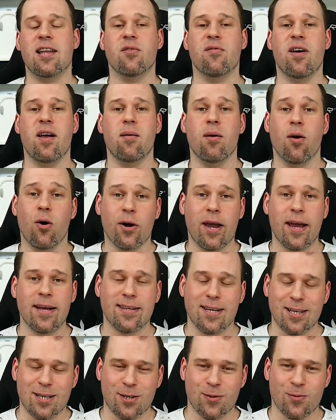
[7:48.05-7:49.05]
available. Okay,
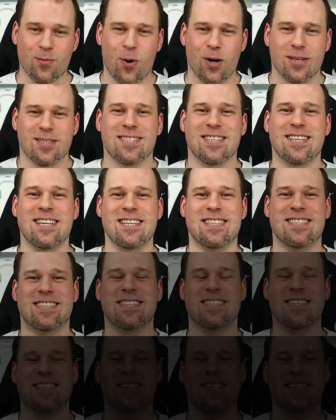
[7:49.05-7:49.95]
this was it.